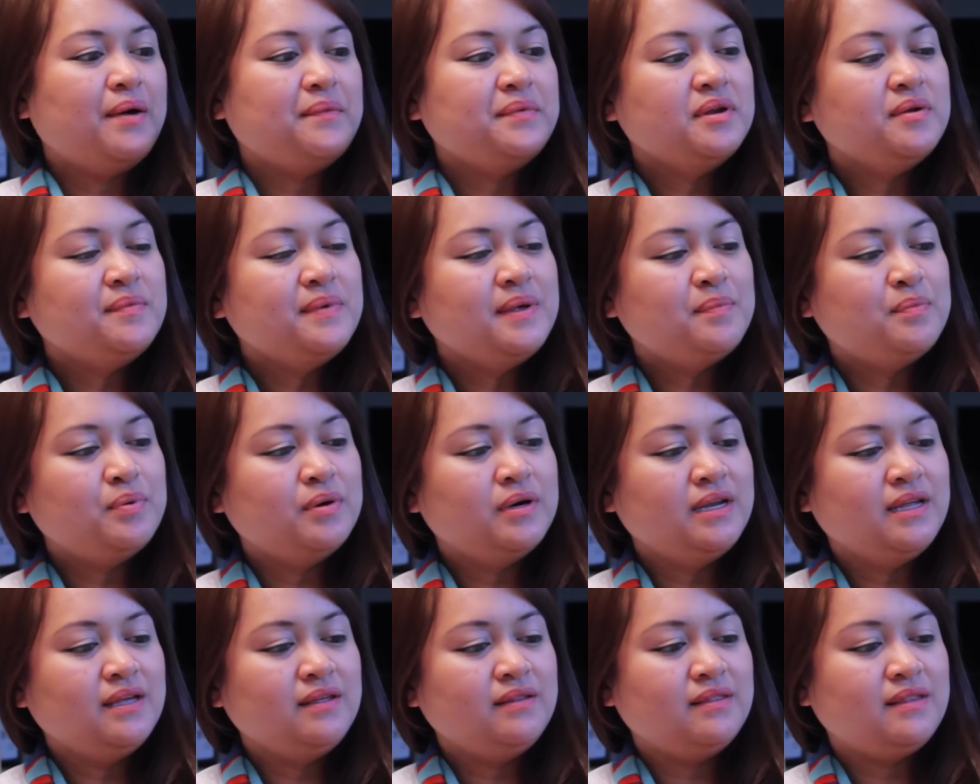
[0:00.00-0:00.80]
I'm gonna be
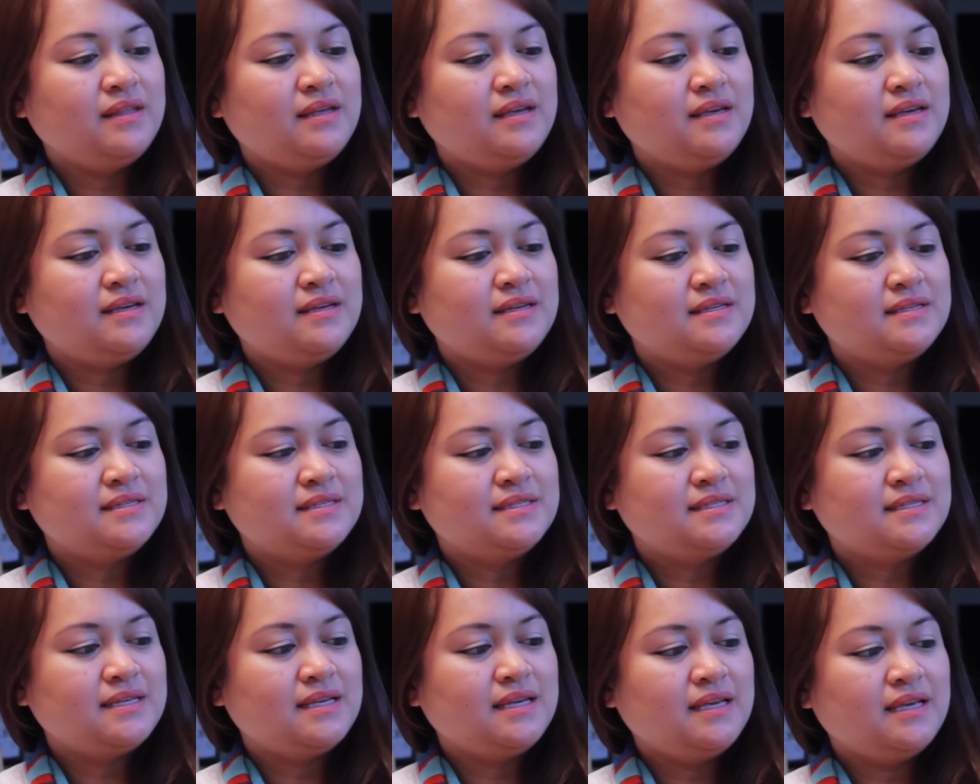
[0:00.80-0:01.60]
putting
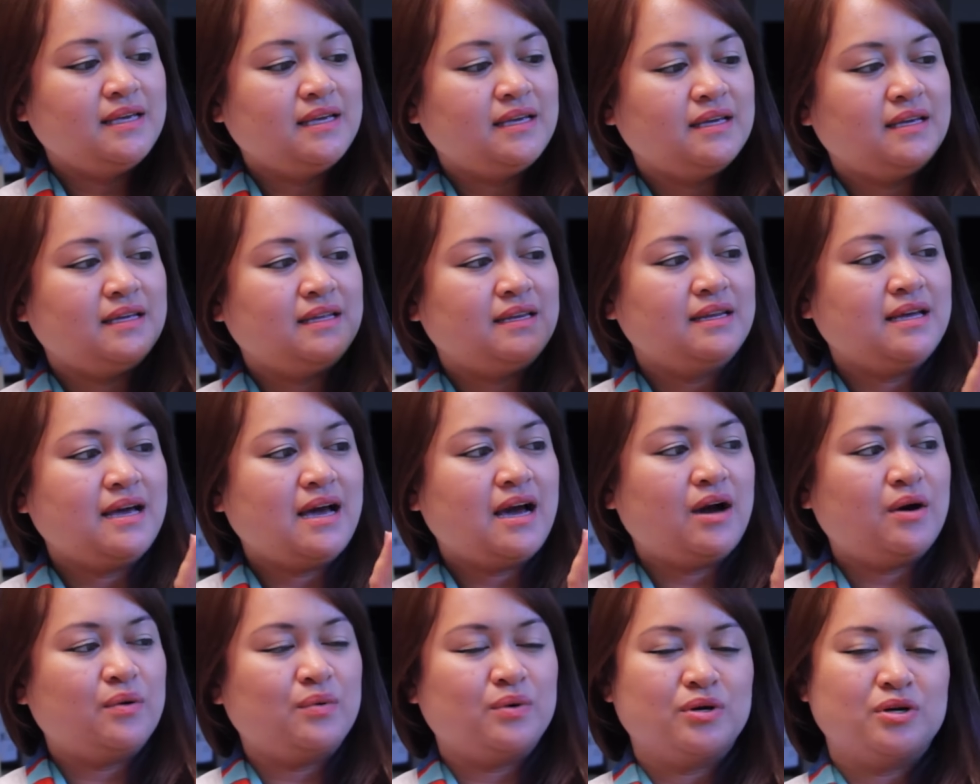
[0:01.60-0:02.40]
these in
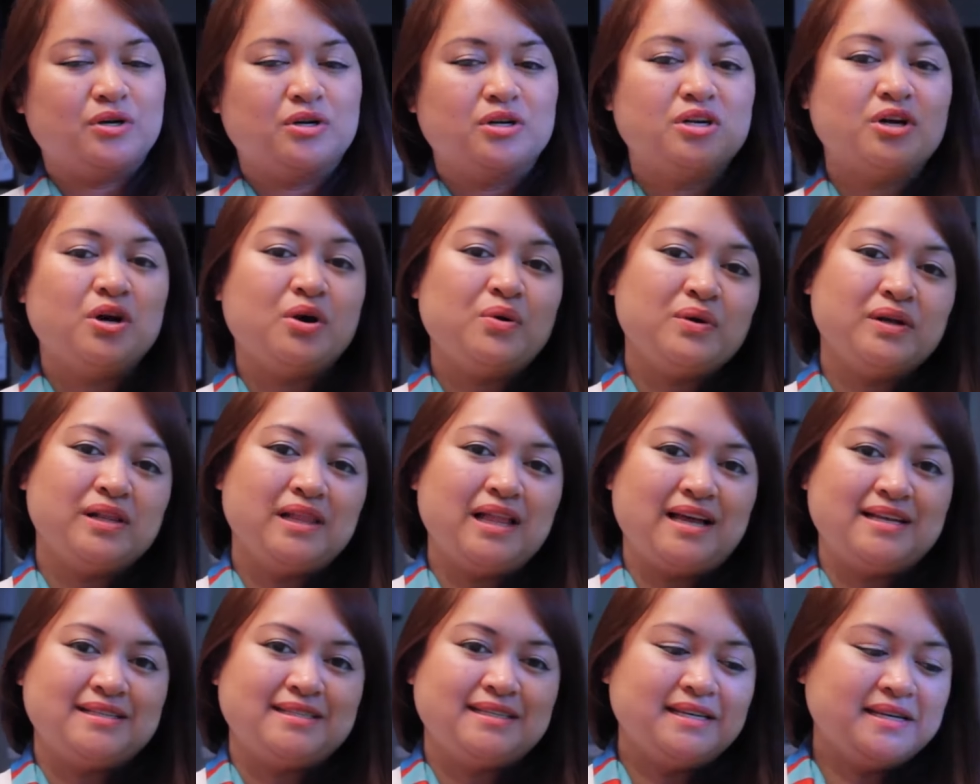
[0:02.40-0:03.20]
our coat
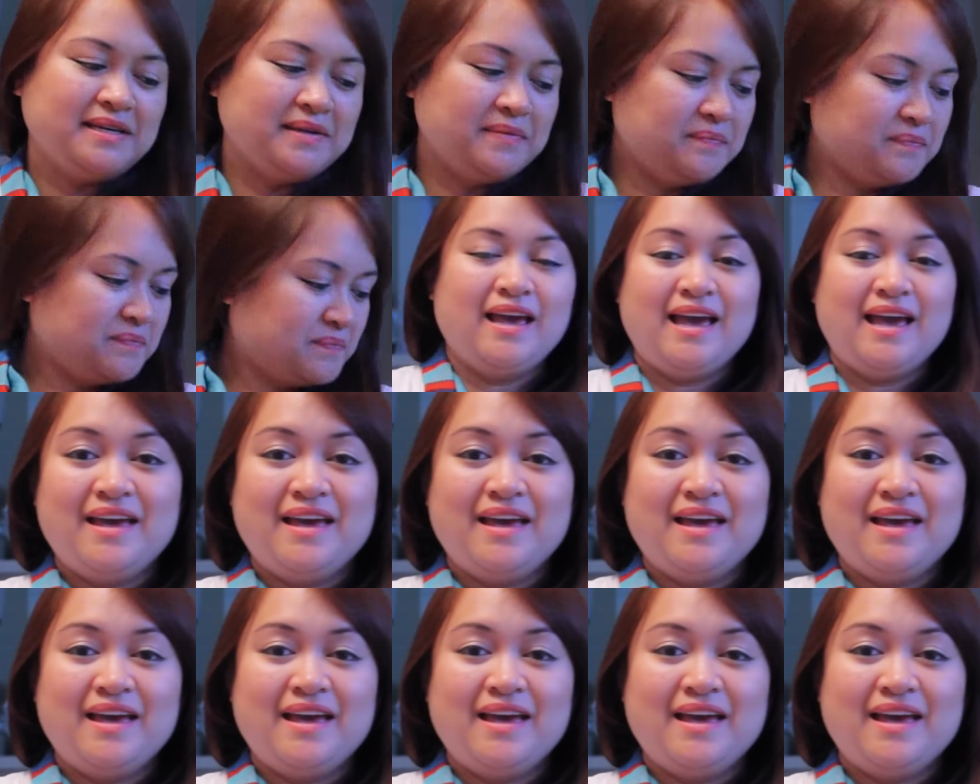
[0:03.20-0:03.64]
closet,